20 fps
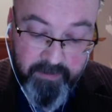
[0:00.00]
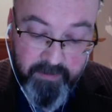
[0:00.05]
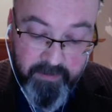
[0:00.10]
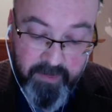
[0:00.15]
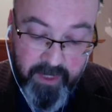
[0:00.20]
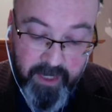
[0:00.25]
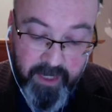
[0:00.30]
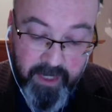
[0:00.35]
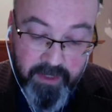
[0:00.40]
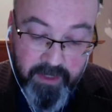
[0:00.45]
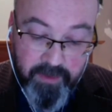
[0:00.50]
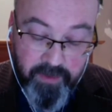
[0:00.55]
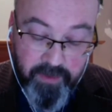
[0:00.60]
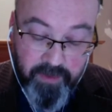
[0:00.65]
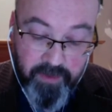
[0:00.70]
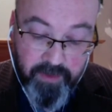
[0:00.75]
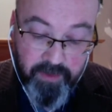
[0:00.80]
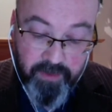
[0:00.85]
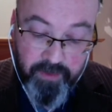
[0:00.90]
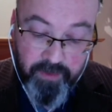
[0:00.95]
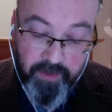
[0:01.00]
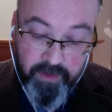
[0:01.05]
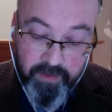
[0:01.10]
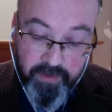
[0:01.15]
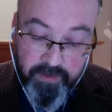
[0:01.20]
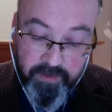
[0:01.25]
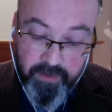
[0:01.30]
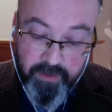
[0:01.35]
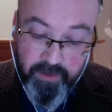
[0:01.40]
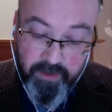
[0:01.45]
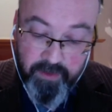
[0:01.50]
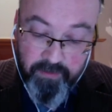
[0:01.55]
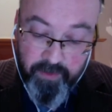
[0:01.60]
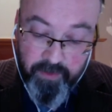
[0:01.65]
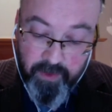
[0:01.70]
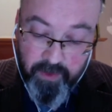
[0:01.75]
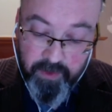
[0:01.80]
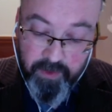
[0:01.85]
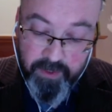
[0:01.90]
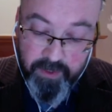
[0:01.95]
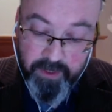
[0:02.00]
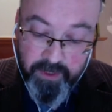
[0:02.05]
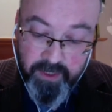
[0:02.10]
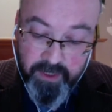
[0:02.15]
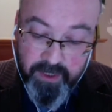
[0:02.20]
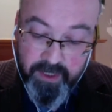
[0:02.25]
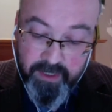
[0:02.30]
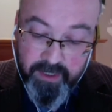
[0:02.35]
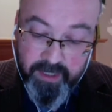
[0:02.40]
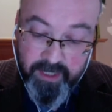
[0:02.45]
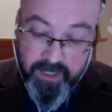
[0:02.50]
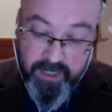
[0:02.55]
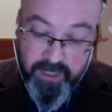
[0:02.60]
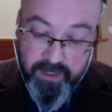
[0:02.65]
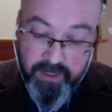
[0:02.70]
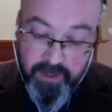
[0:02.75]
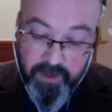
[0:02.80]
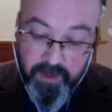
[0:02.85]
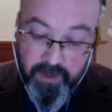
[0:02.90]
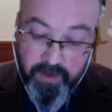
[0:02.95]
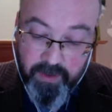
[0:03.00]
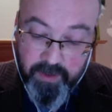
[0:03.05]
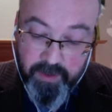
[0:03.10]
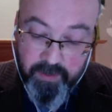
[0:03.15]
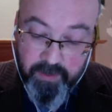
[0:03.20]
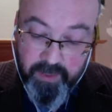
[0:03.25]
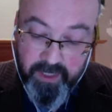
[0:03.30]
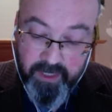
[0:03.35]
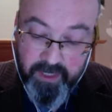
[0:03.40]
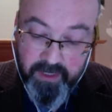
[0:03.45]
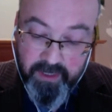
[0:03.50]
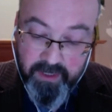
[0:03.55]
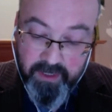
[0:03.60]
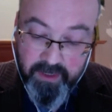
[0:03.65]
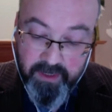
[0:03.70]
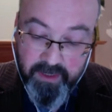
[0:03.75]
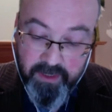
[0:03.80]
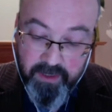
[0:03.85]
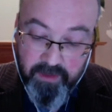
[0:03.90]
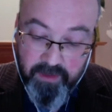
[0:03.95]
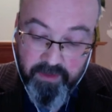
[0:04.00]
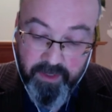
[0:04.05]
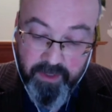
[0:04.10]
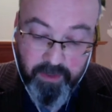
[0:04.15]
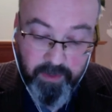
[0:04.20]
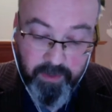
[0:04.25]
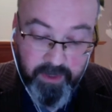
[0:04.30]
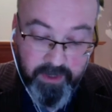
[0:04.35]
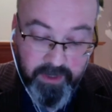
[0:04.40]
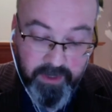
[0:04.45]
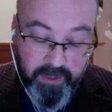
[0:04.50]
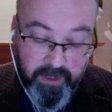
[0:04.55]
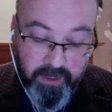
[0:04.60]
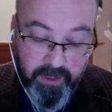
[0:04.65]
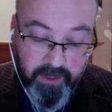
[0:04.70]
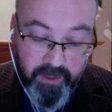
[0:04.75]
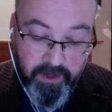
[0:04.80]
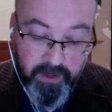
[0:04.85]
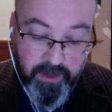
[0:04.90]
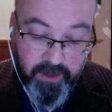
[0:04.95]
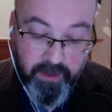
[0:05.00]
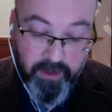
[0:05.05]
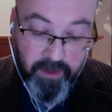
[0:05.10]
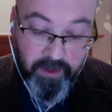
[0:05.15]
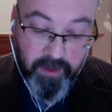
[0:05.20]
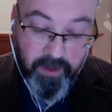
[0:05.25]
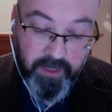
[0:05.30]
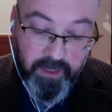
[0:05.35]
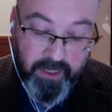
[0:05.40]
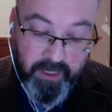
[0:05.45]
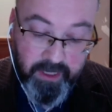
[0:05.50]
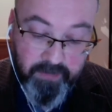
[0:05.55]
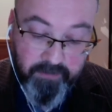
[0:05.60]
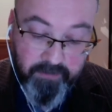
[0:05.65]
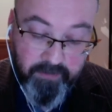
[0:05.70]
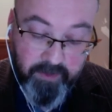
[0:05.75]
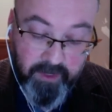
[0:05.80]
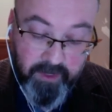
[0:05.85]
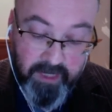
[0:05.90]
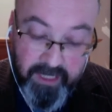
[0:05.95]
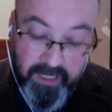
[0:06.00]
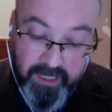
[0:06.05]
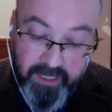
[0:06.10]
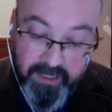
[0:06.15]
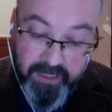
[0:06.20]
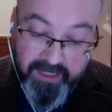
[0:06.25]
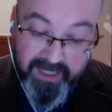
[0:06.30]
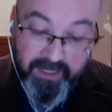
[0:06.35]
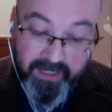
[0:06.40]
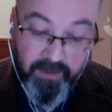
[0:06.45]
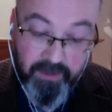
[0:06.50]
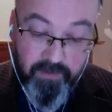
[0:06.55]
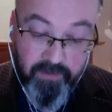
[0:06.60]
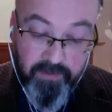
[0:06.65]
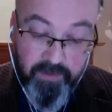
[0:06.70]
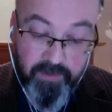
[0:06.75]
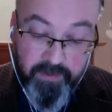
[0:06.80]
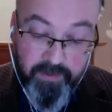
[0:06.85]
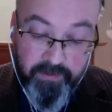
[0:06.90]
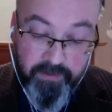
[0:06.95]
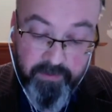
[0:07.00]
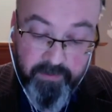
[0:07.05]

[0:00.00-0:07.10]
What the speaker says: It is true the truth of the rulers that he secures peace, tranquility, joy, ease, and comfort.